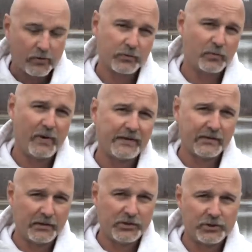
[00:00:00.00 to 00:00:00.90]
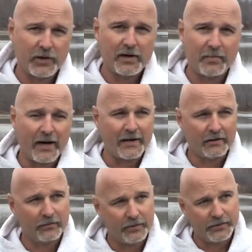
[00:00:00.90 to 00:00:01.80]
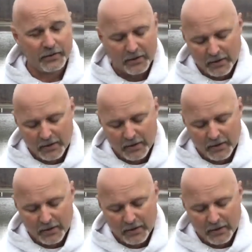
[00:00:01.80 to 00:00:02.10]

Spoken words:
Those are basically straight bodied lures.